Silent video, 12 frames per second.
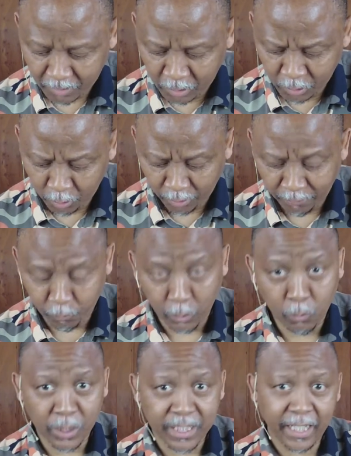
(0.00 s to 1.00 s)
So if we
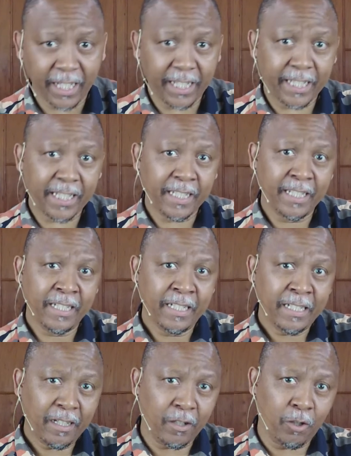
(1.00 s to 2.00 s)
will take
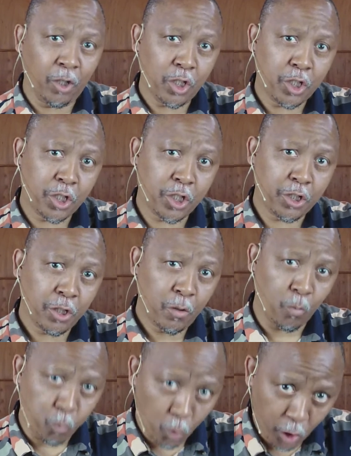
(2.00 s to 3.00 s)
God's
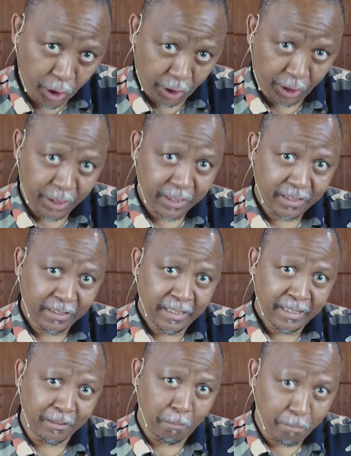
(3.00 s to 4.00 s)
word,
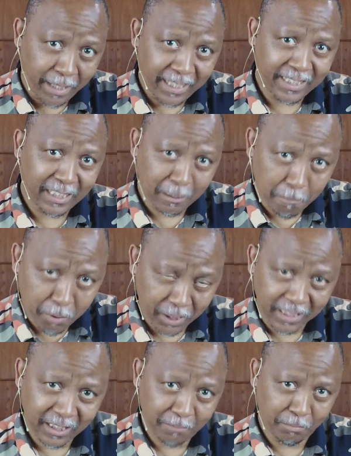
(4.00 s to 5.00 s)
the basic
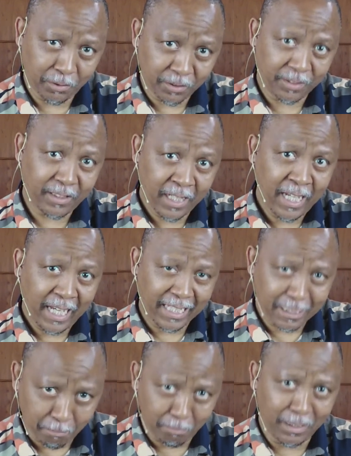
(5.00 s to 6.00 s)
principles,
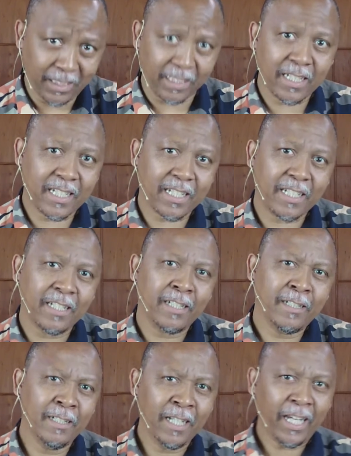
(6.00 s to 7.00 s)
as milk,
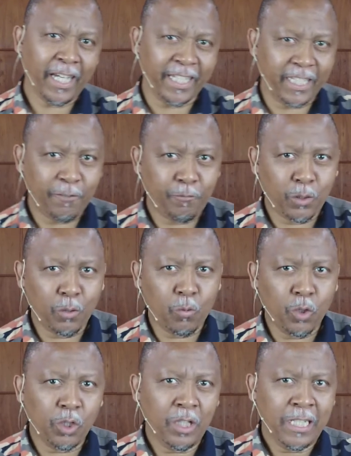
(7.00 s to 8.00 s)
and if we
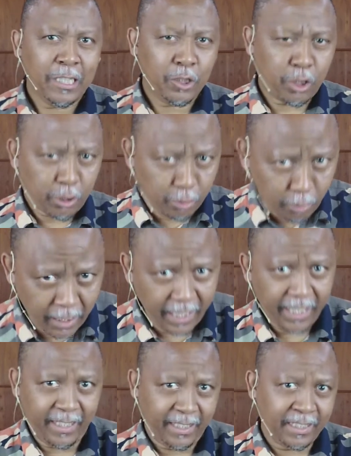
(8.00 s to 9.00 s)
will
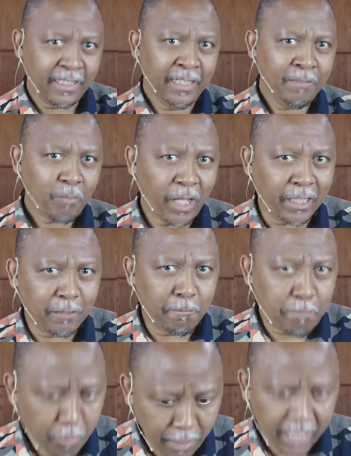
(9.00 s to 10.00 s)
train and
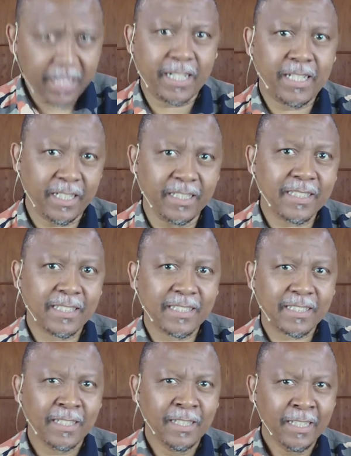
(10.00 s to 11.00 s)

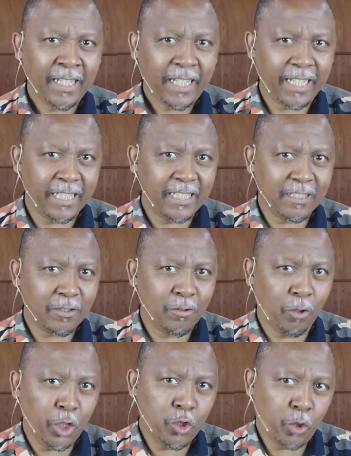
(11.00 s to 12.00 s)
practice, it is
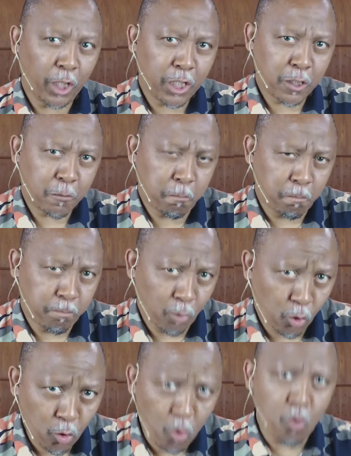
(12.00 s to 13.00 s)
going to
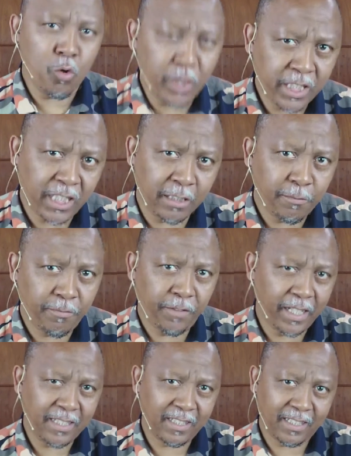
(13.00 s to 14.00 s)
explode in
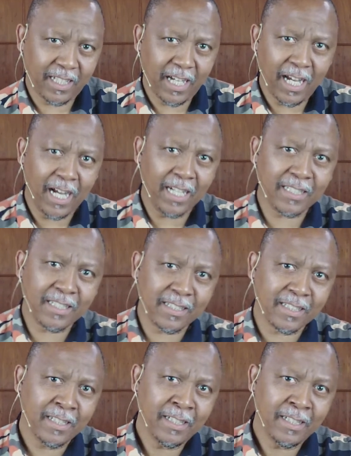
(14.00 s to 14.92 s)
faith in our hearts,